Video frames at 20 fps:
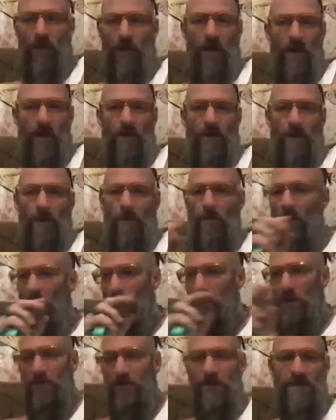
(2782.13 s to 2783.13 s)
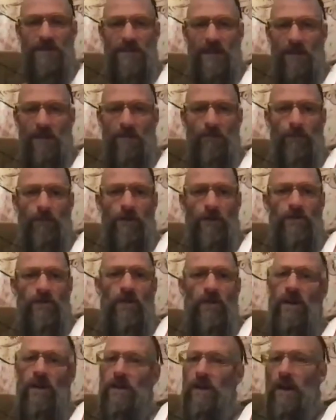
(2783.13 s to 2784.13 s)
done. I'm gonna start saving for a
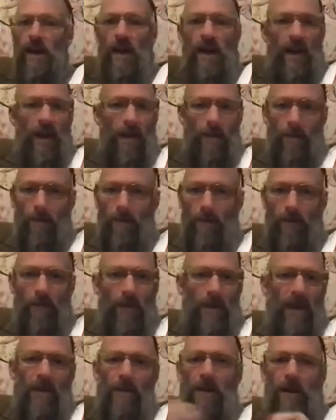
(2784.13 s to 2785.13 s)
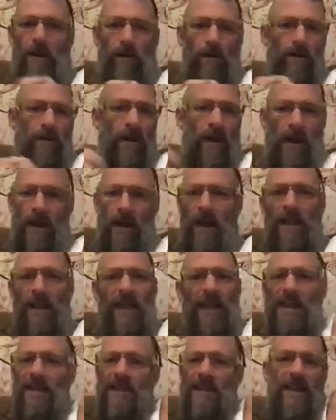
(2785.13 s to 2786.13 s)
truck and I'm out. I
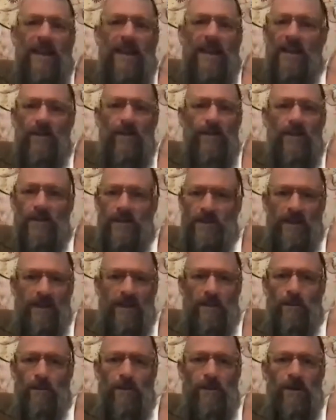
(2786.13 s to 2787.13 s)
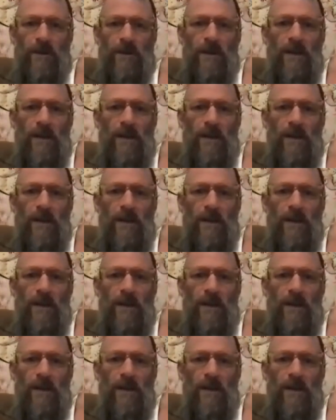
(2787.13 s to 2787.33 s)
can't do this anymore.